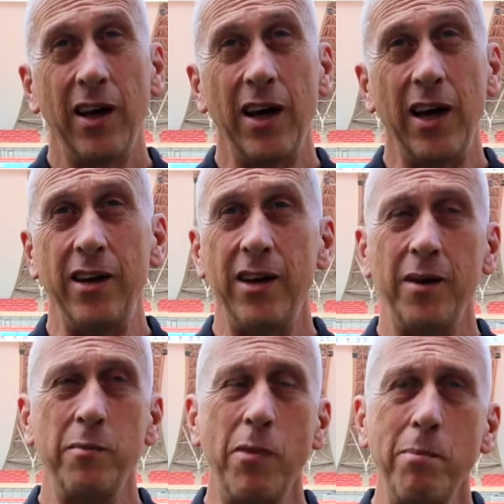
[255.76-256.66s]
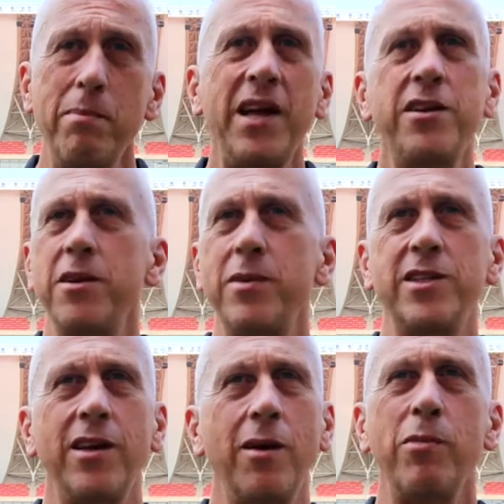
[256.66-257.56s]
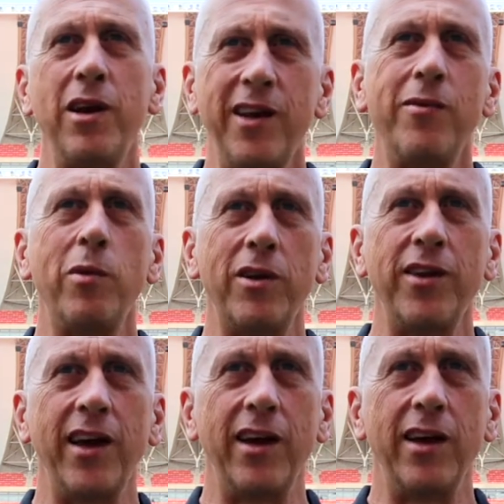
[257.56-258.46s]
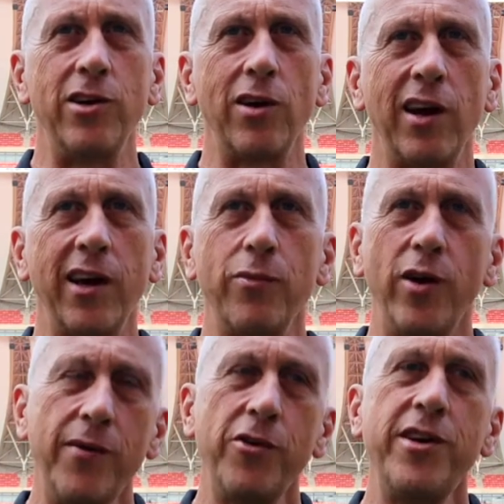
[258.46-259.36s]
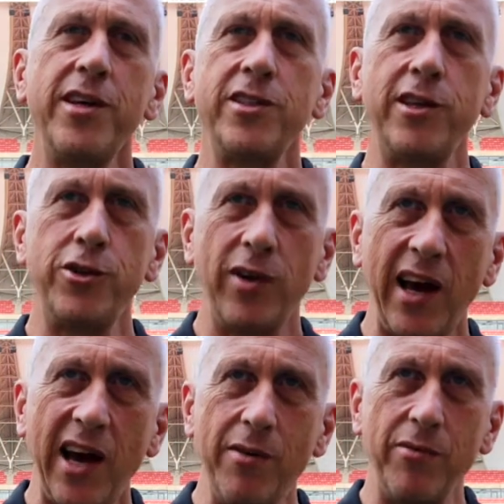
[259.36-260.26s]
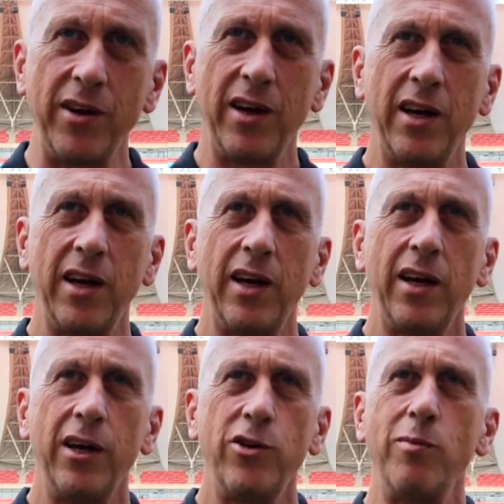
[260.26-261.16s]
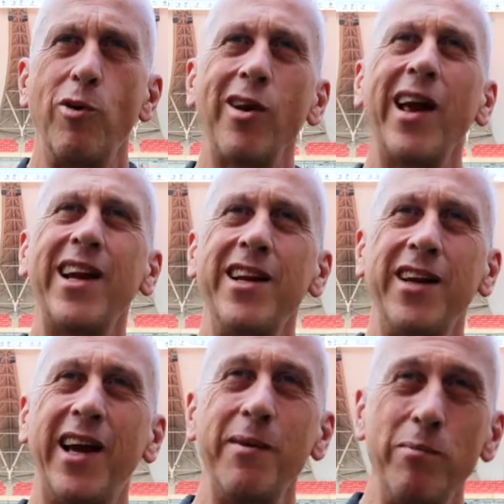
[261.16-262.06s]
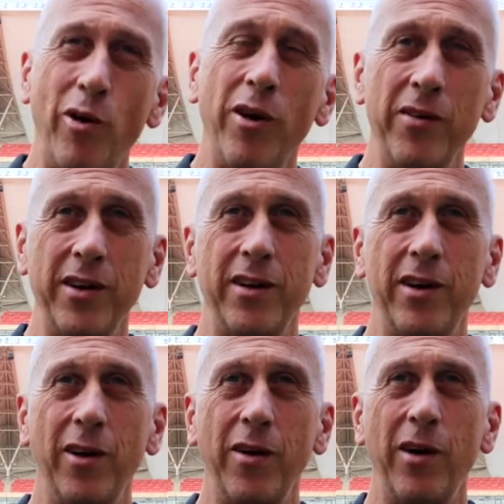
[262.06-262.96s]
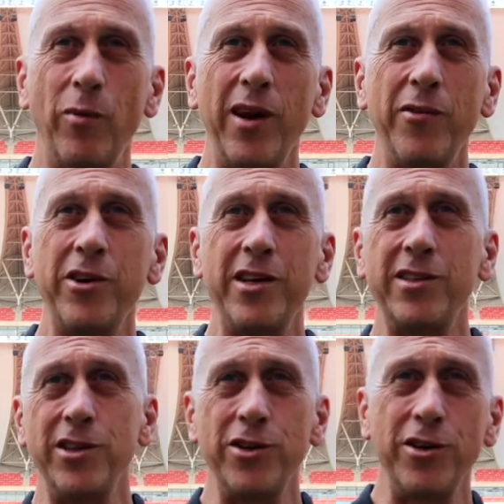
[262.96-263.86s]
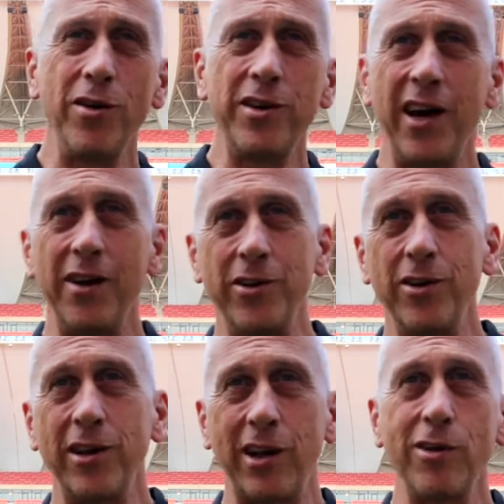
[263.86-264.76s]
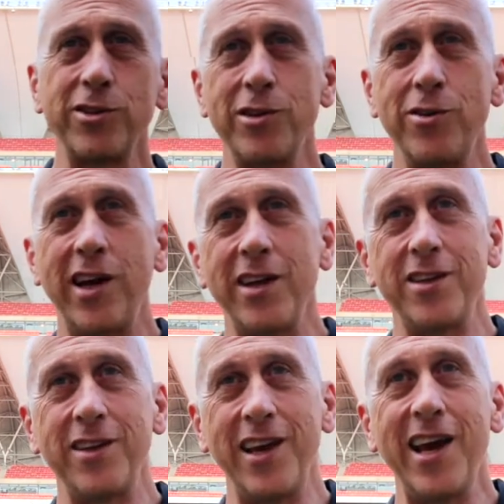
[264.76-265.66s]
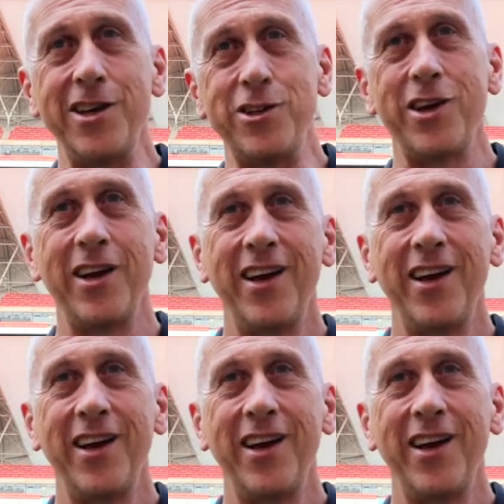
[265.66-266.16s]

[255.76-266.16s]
And momentum is an unbelievable thing in your life. Whatever it is that you have, you're more likely to get more of it, and whatever it is that you don't have, the closer you get to the edge,